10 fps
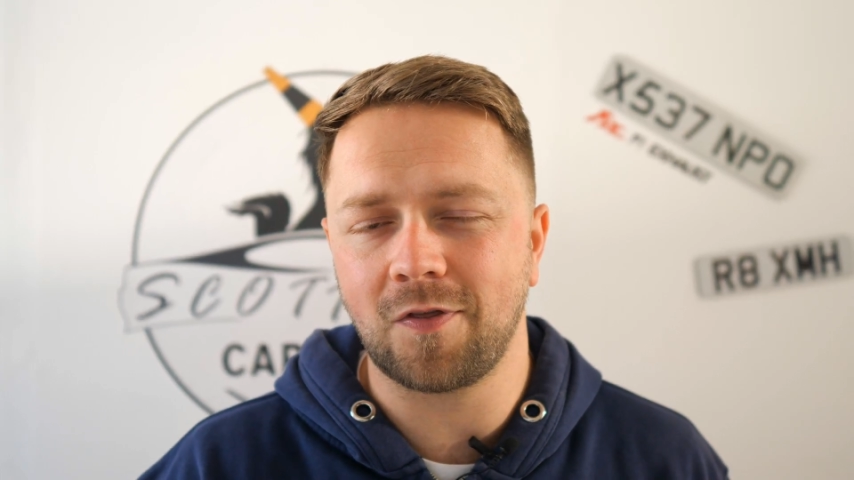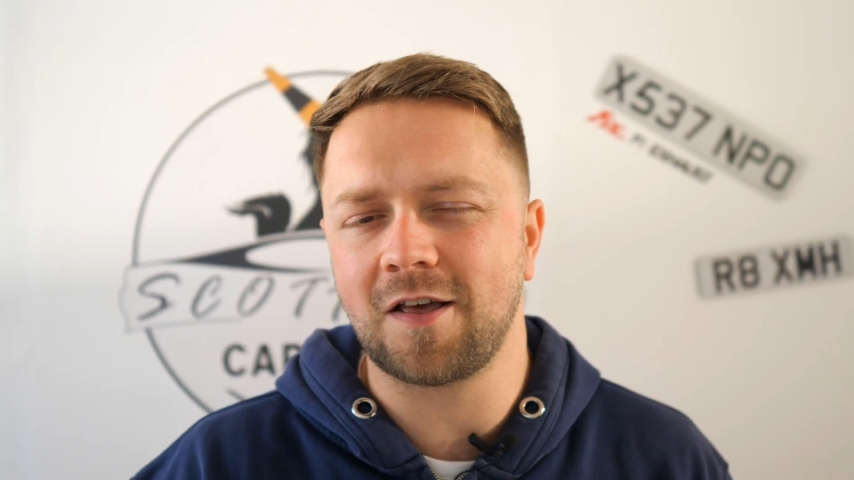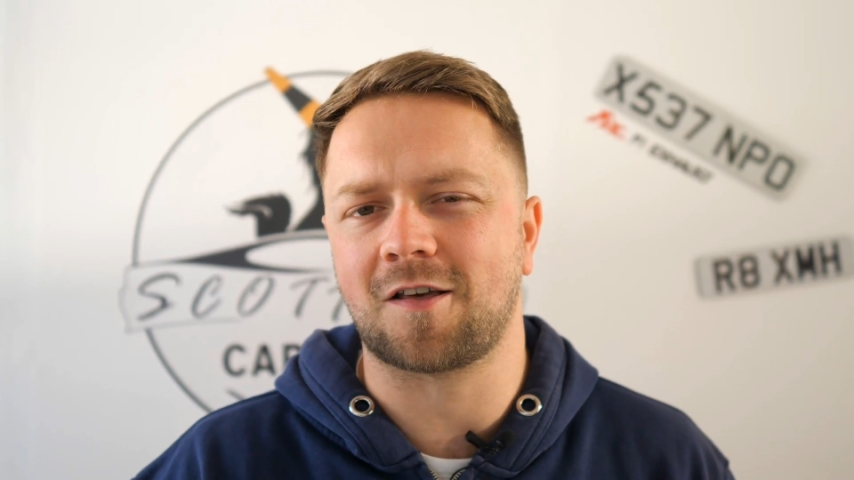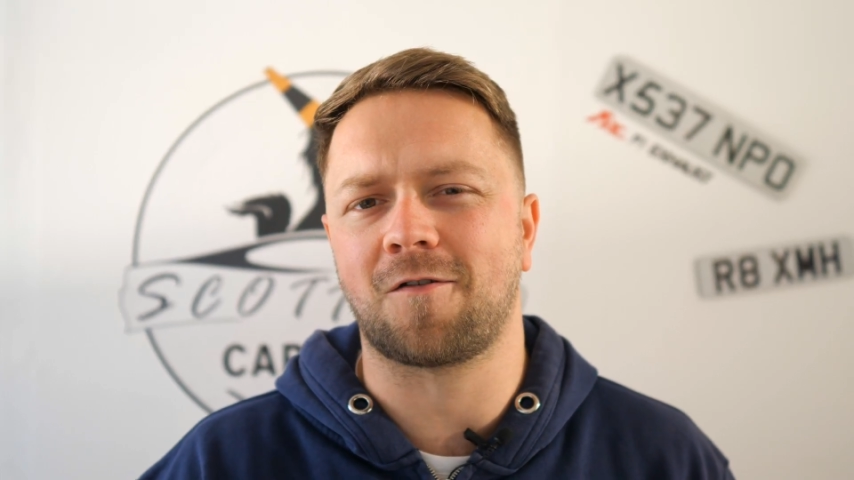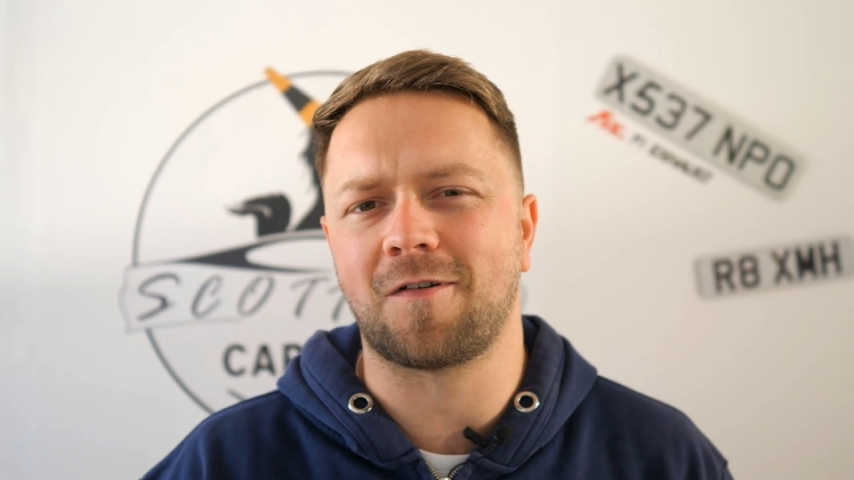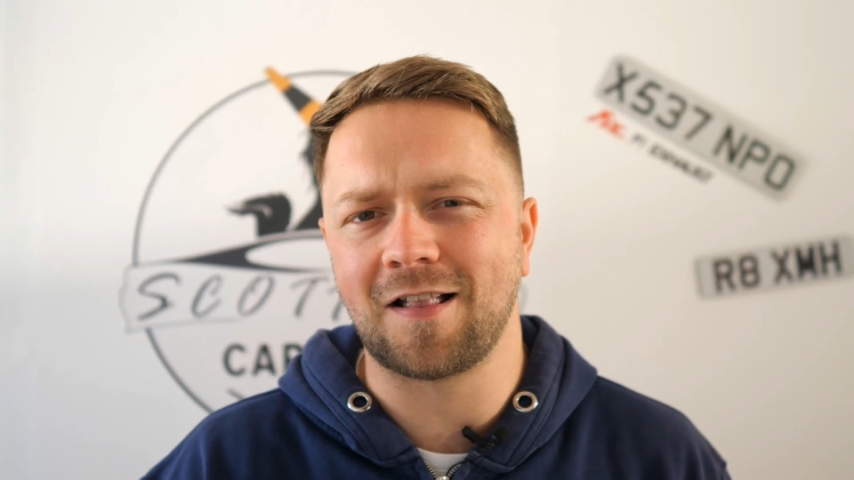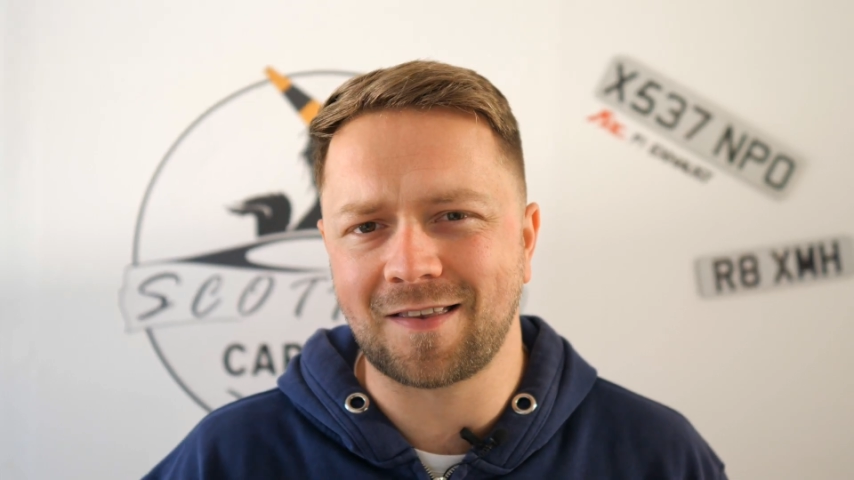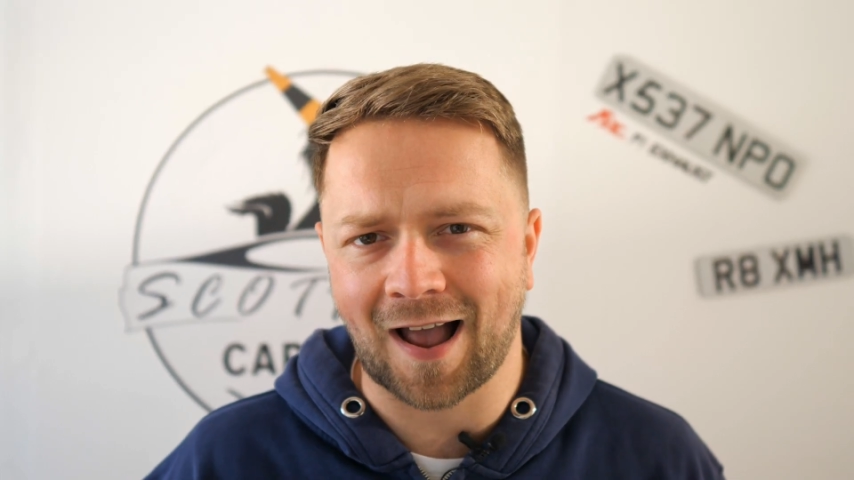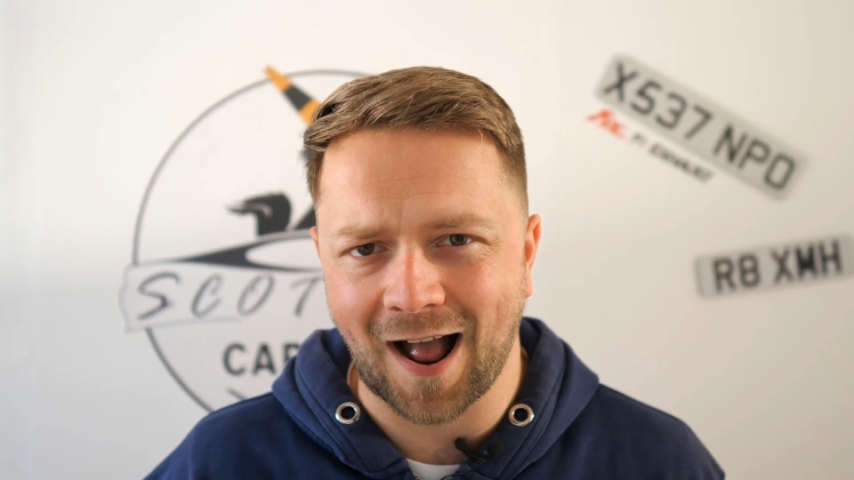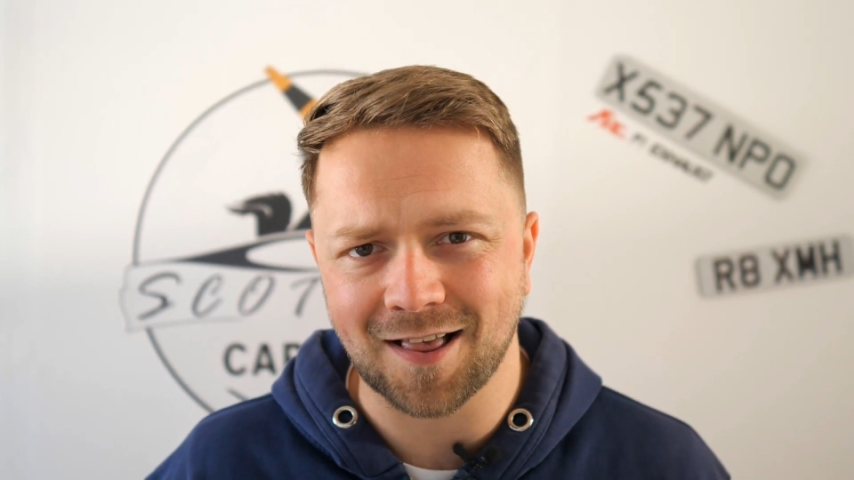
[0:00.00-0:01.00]
these are
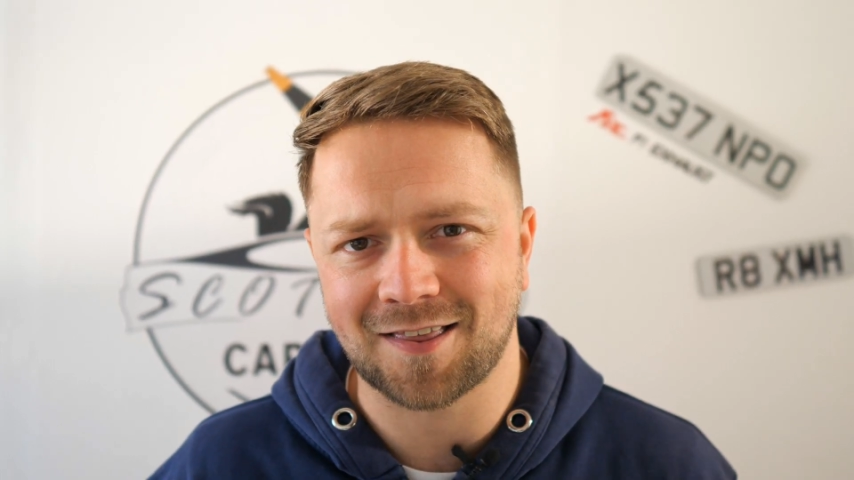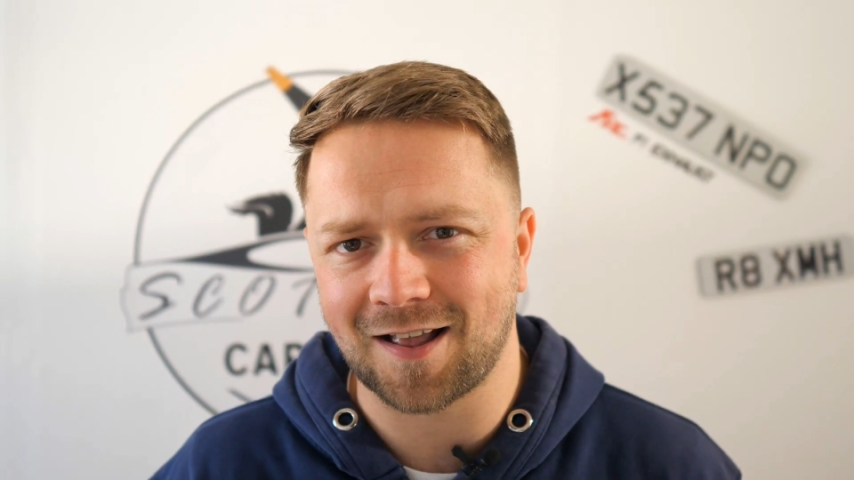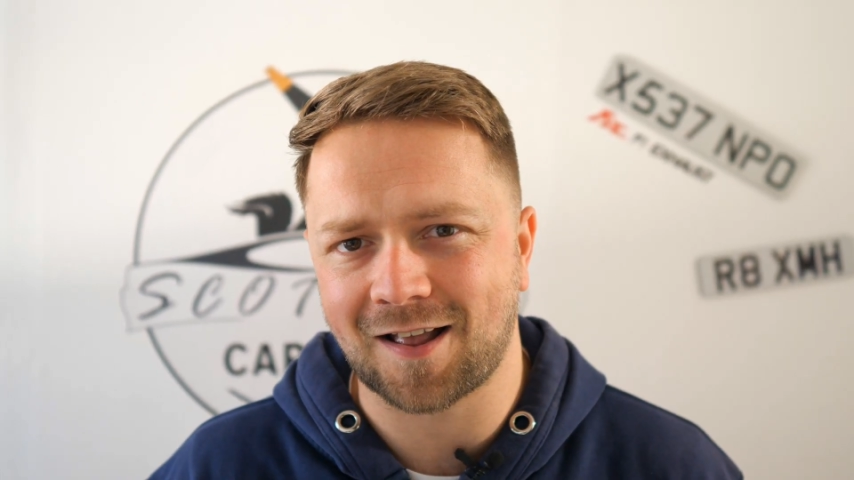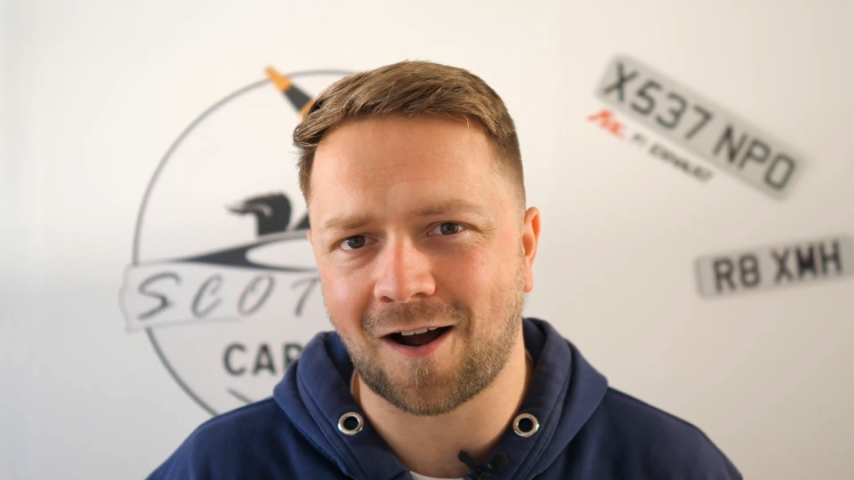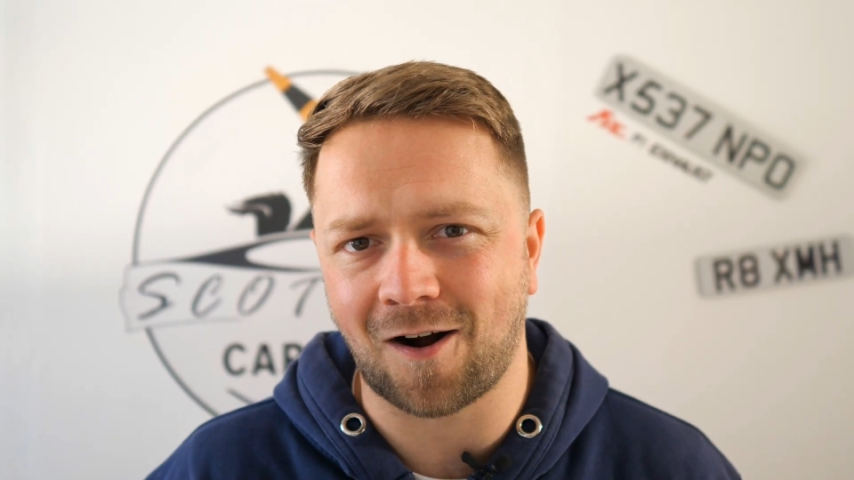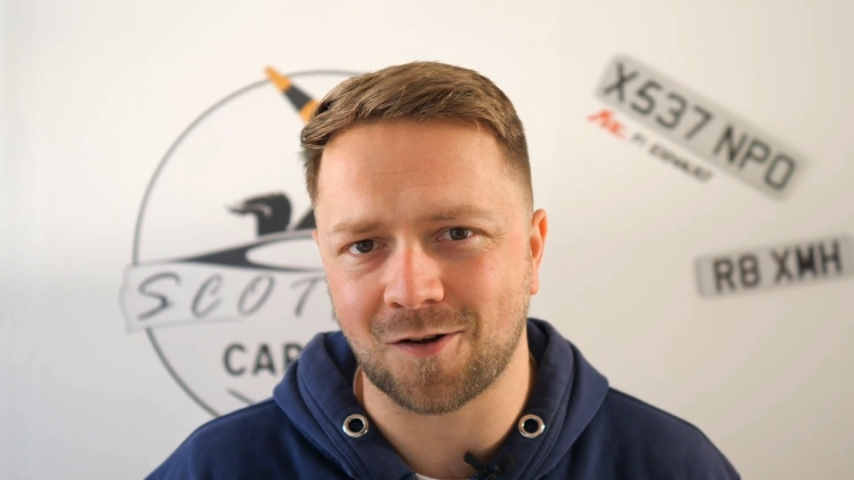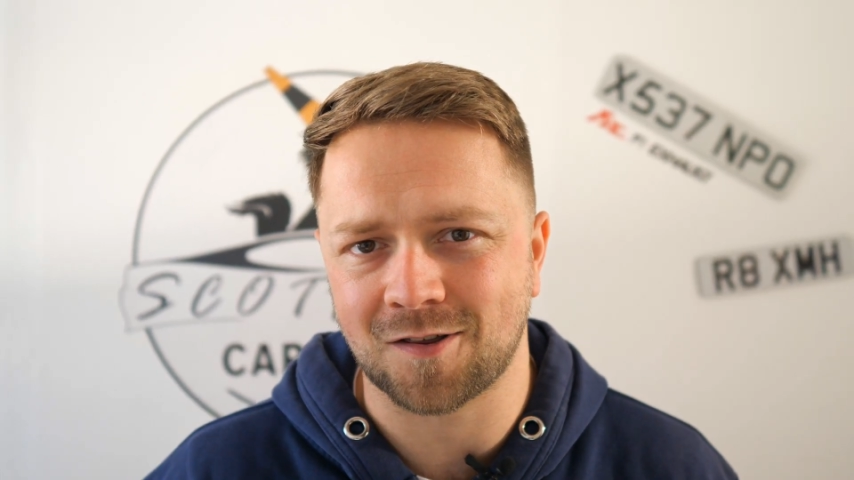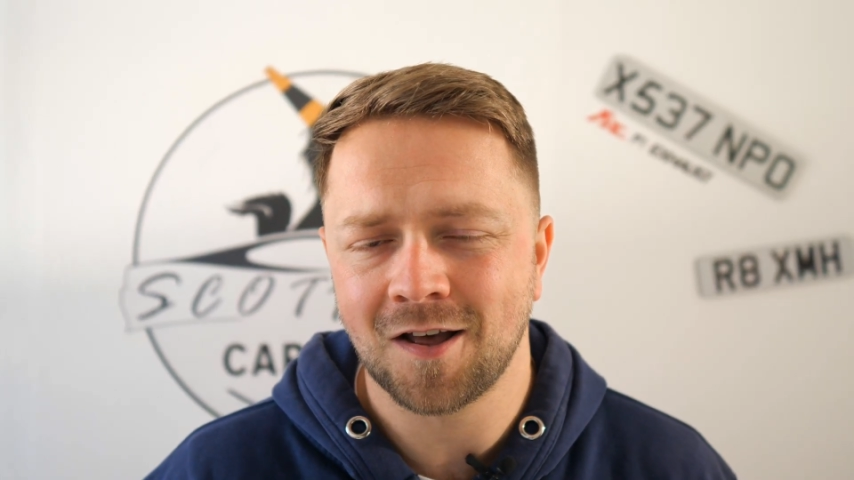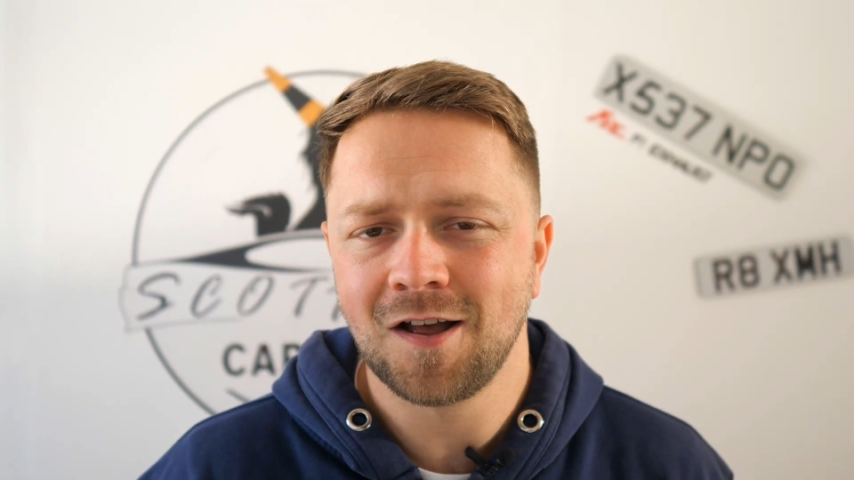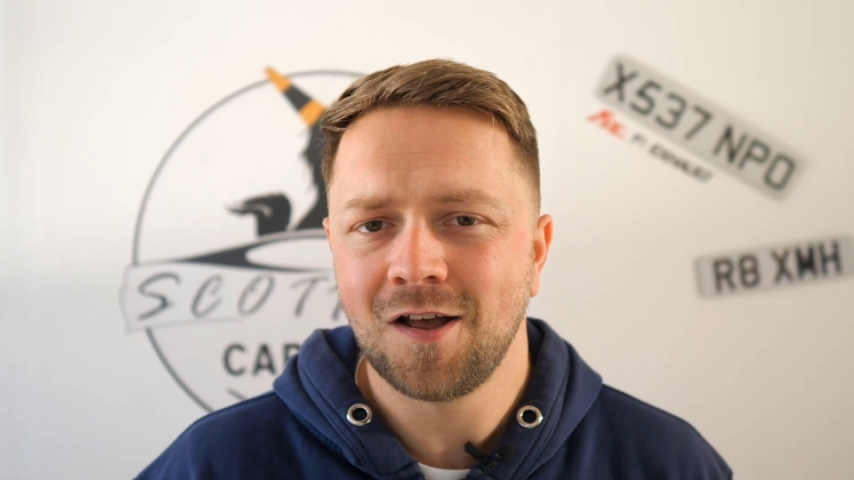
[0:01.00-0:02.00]
fantastic cars.